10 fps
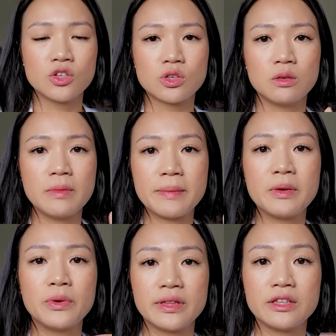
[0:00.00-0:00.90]
so
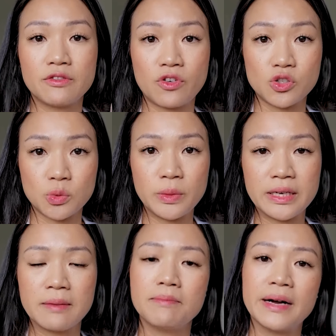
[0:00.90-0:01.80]
maybe within the first
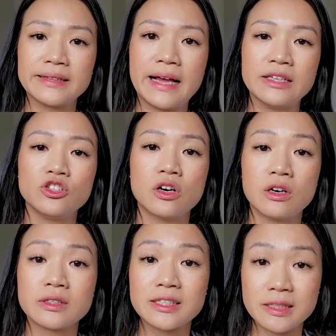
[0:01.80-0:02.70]
week, but then your